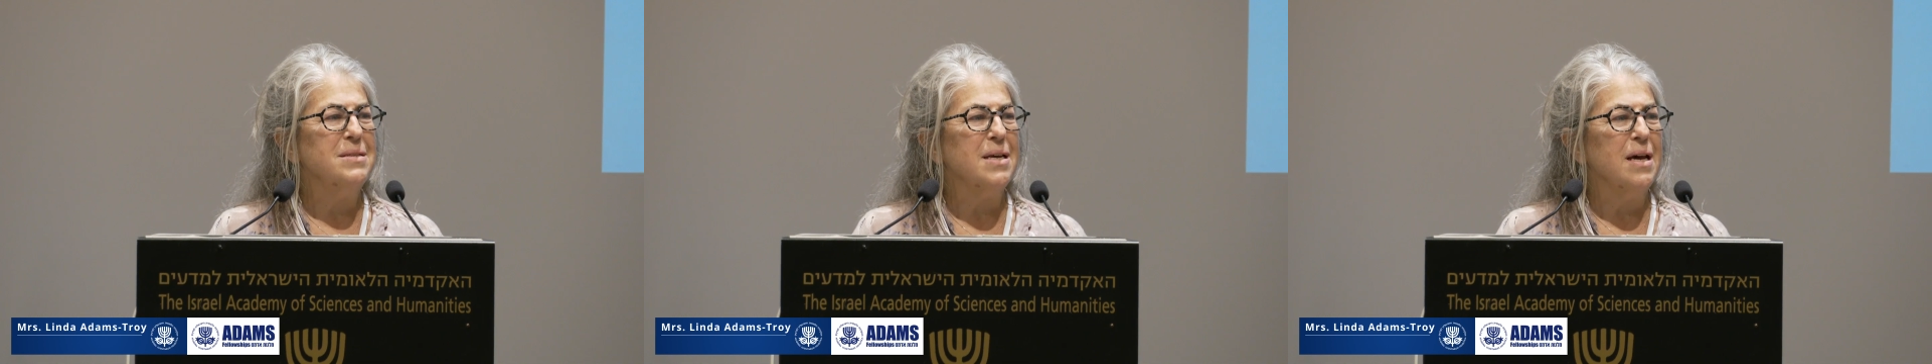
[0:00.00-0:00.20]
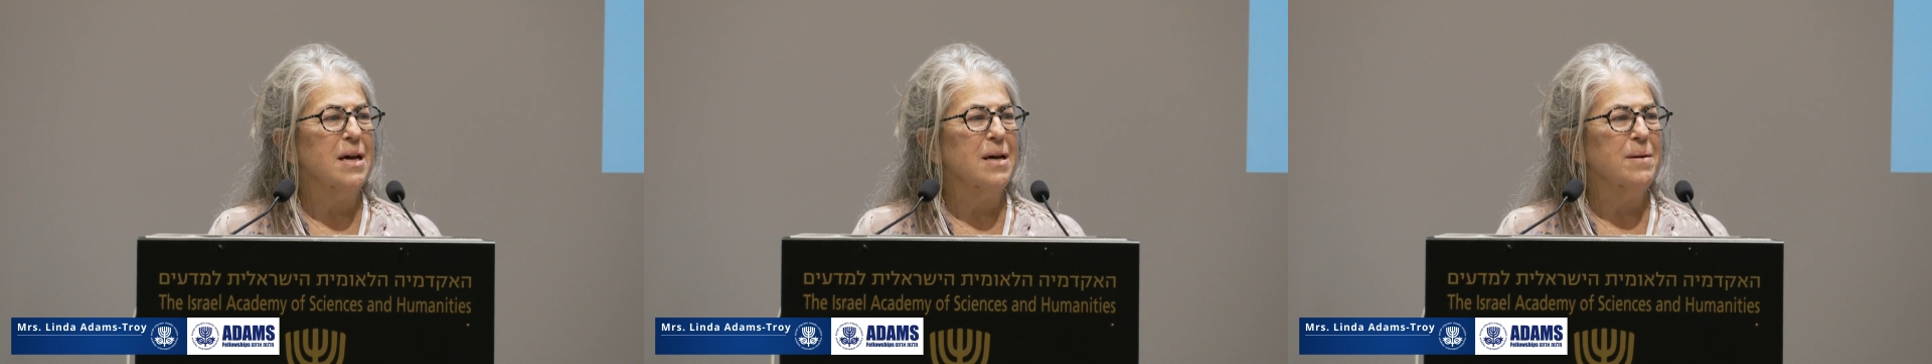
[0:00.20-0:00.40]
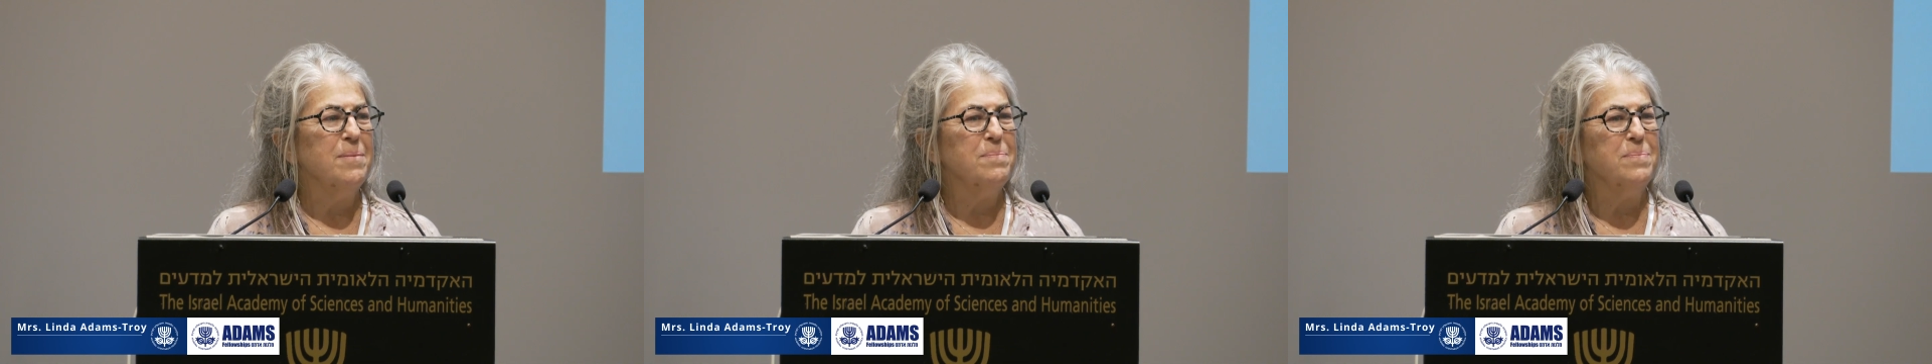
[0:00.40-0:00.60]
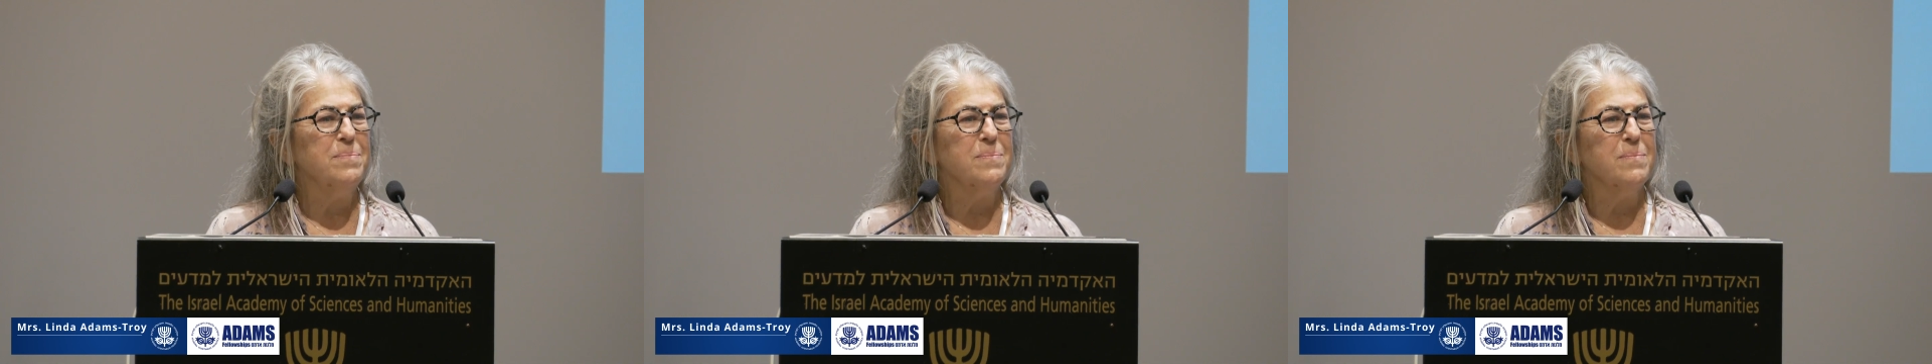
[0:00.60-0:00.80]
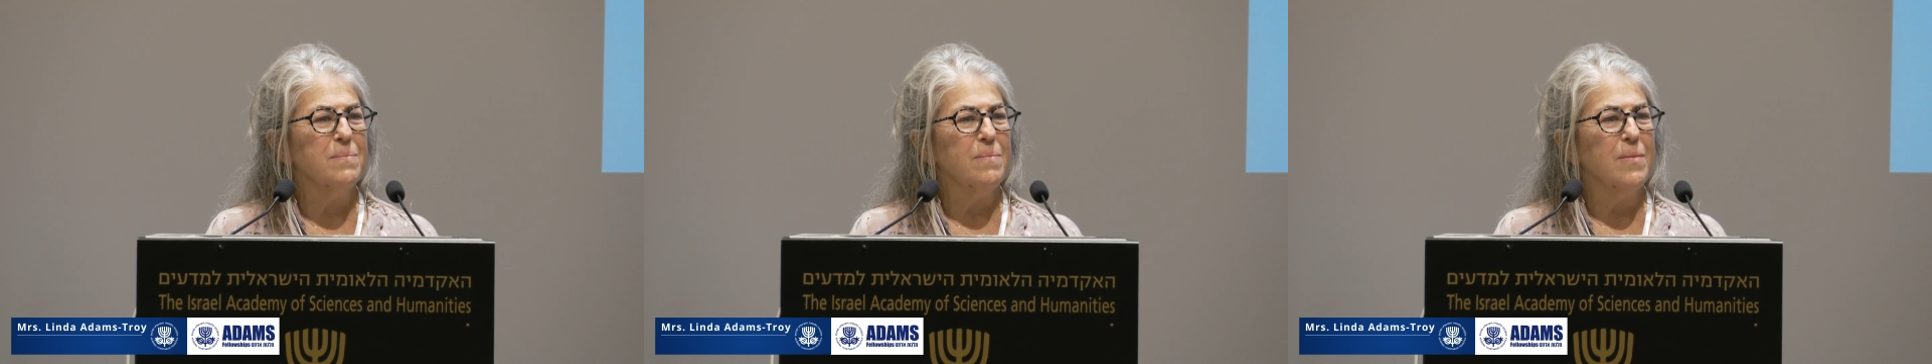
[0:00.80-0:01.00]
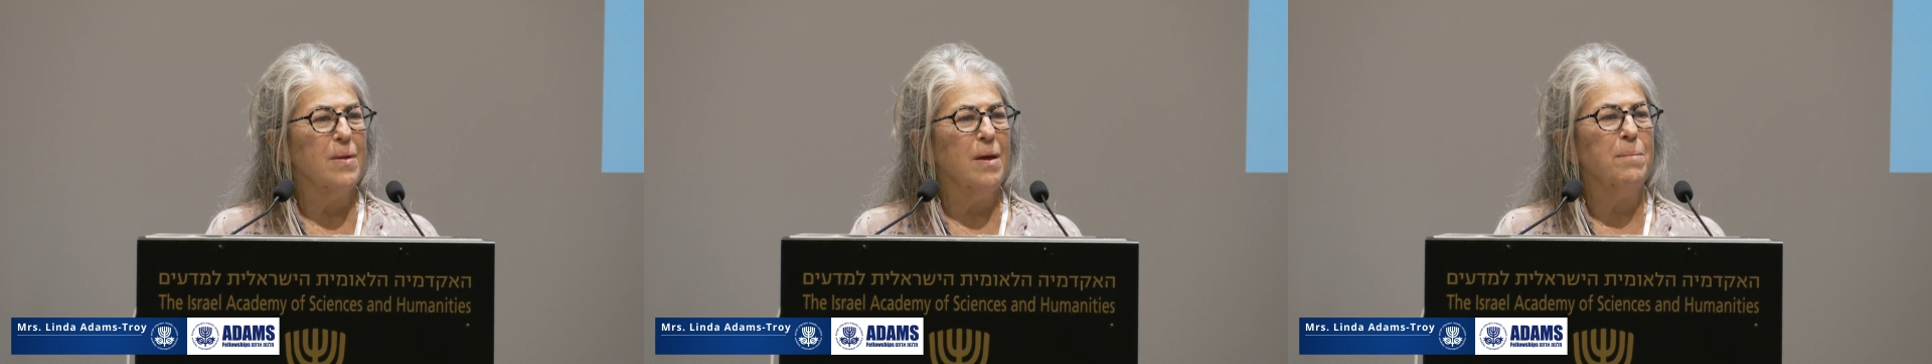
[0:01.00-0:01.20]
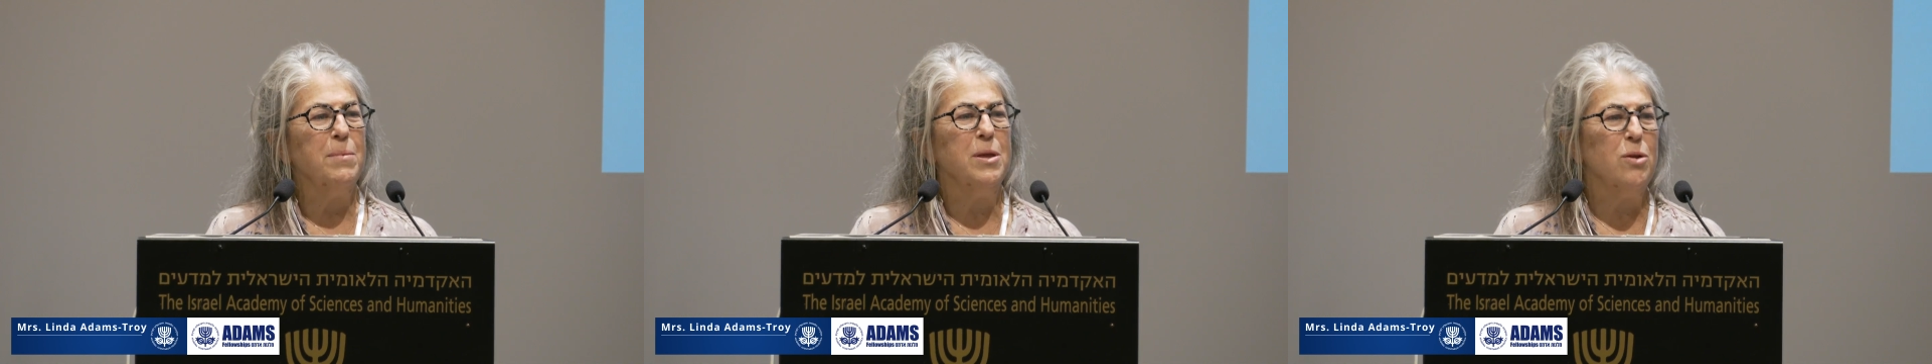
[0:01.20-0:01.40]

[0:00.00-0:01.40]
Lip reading: I mean,